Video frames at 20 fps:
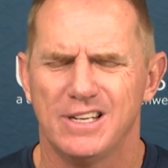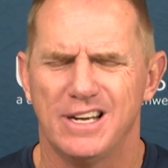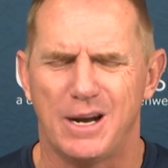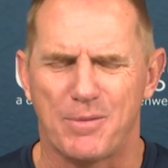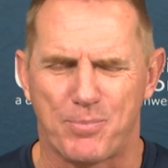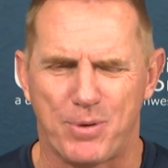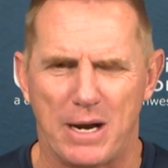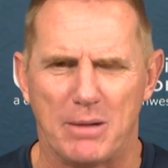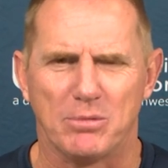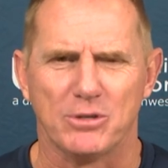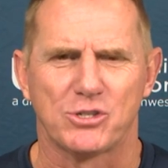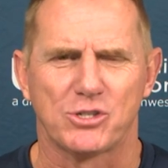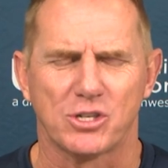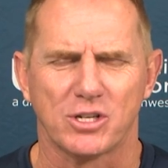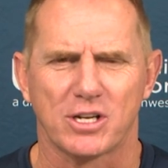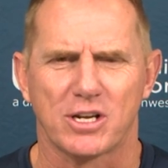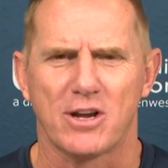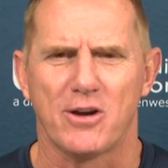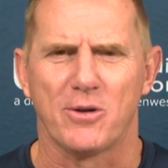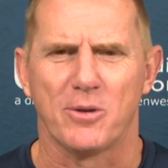I probably
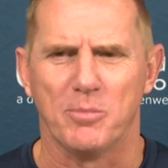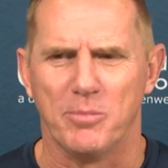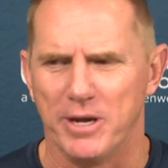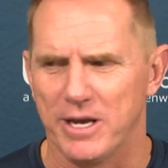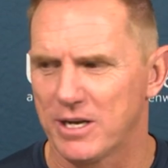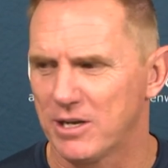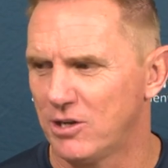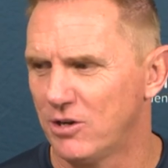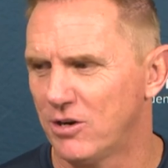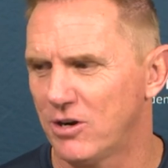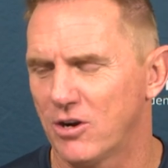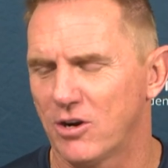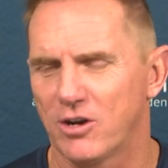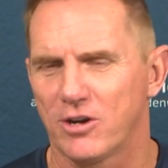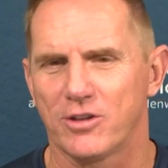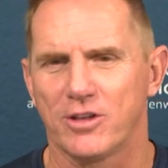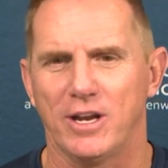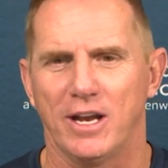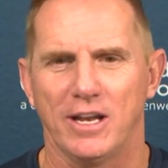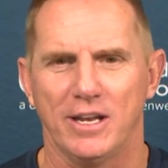should have gone to bed a little
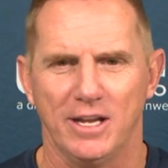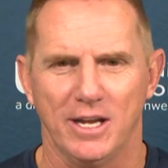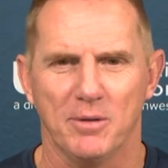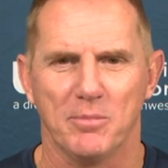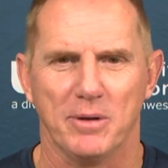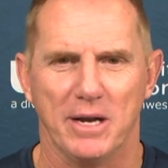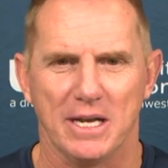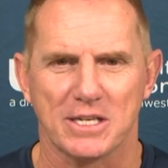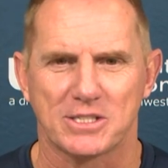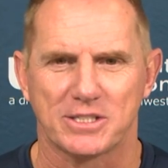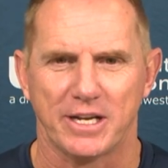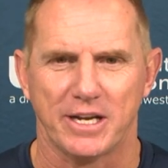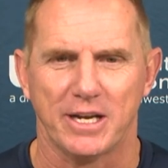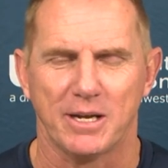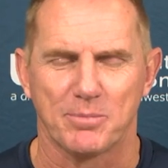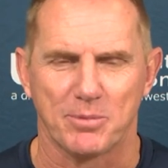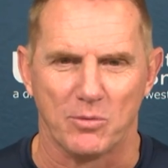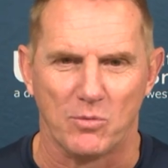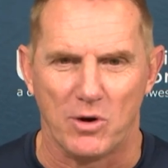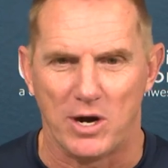earlier than I did, but I stayed
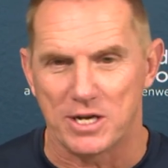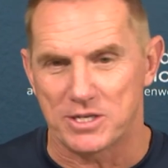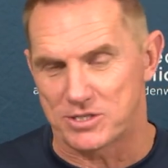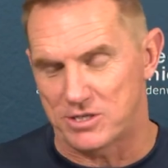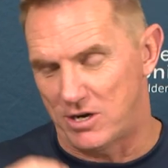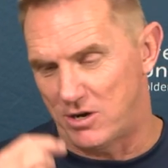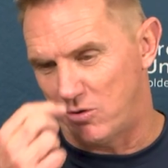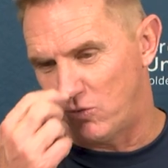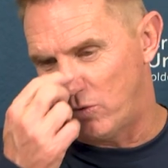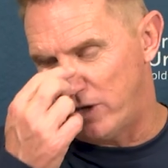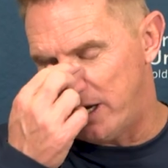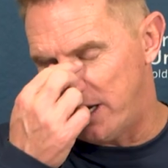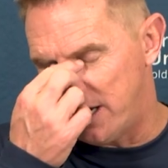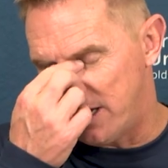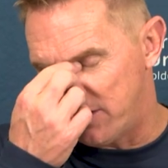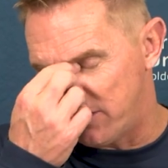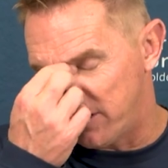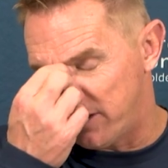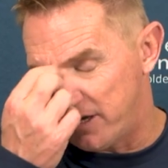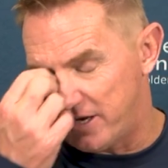up and watched all the way
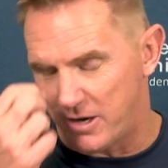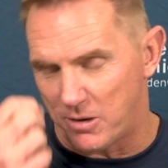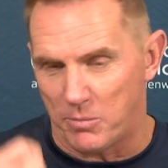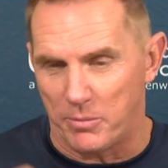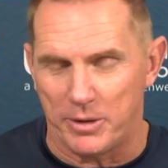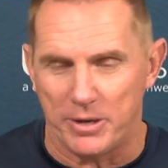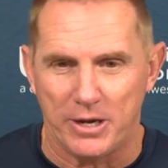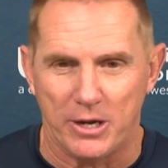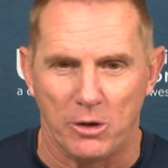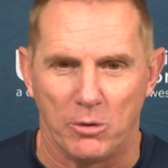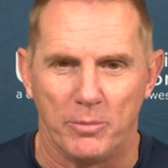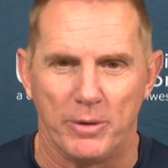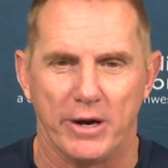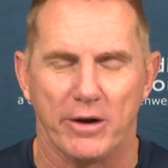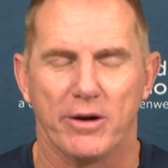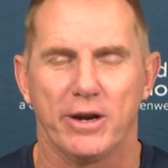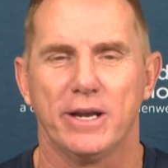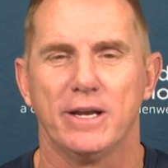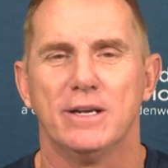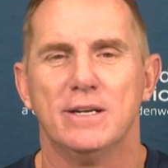down to the Hail
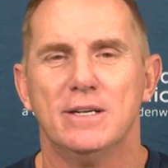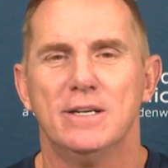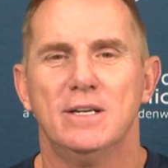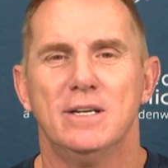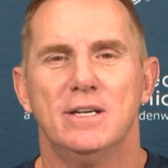Mary,